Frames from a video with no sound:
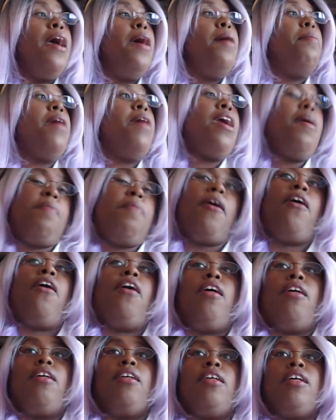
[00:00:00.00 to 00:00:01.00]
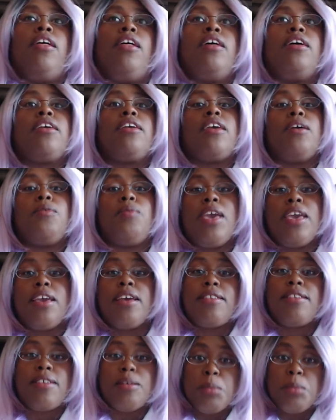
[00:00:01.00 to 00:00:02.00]
People, can we
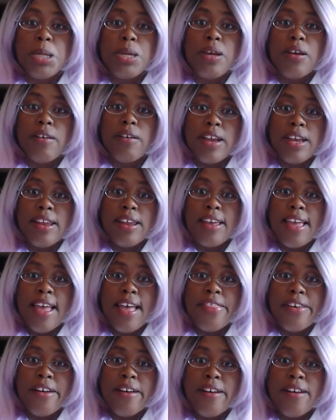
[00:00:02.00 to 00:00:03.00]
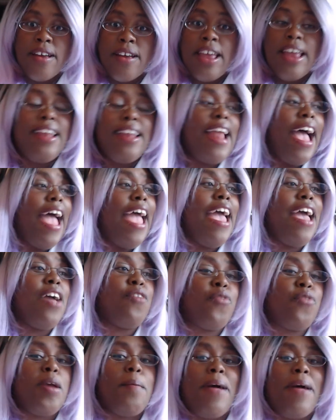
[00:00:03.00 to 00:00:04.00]
get some shearing together? Not
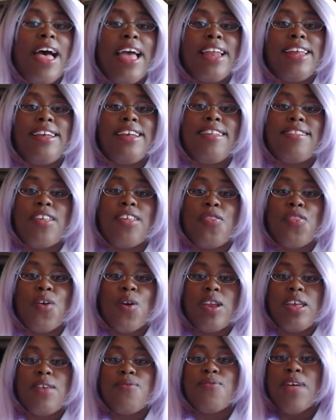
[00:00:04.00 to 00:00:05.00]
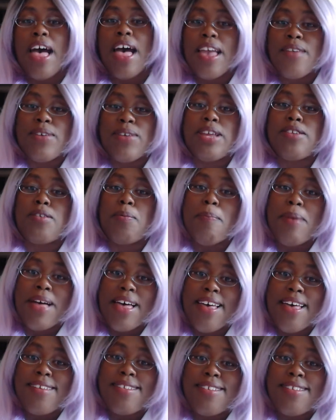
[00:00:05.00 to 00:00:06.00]
everybody is a thirty-five inch
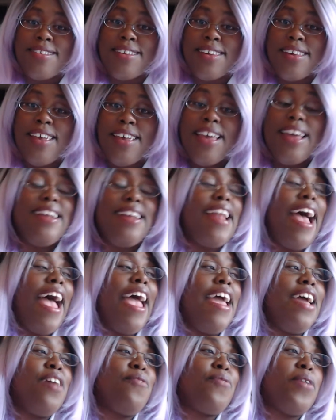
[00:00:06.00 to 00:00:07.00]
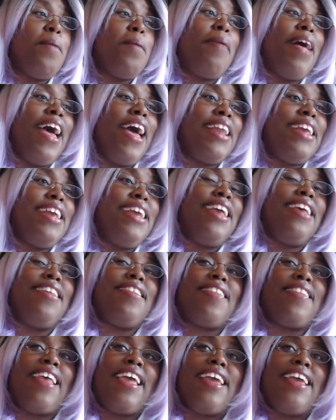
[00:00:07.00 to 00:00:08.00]
bust. Not everybody
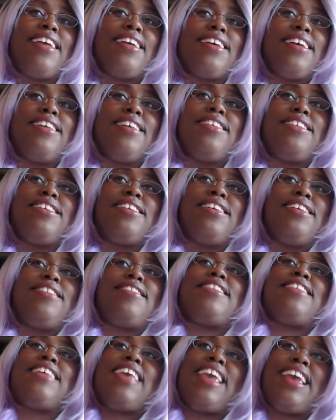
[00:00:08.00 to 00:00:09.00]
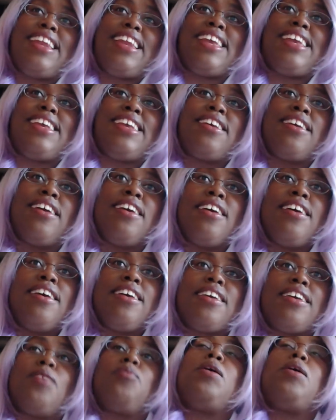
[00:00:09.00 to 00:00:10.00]
is, like, skinny.
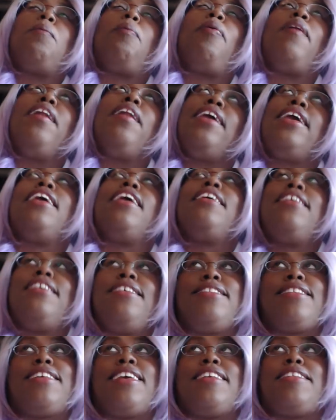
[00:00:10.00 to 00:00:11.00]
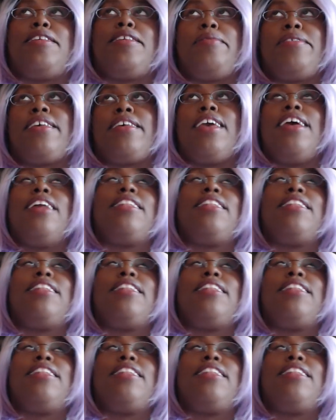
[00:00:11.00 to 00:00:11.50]
Can we please get some skin?